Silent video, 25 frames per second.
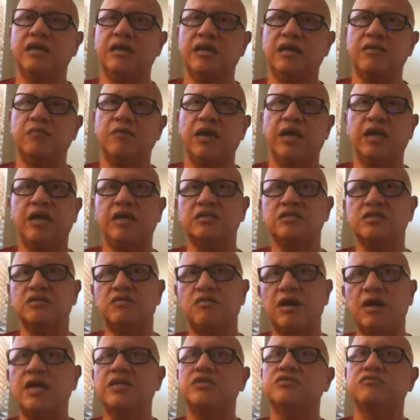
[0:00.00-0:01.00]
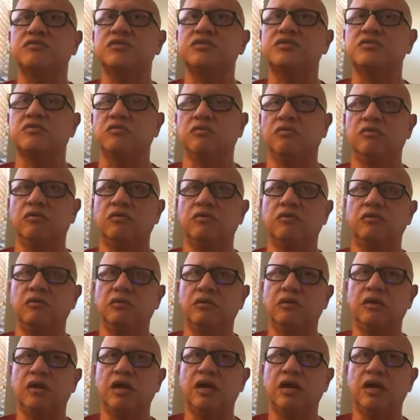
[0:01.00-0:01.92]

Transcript: And then when I got to graduate school,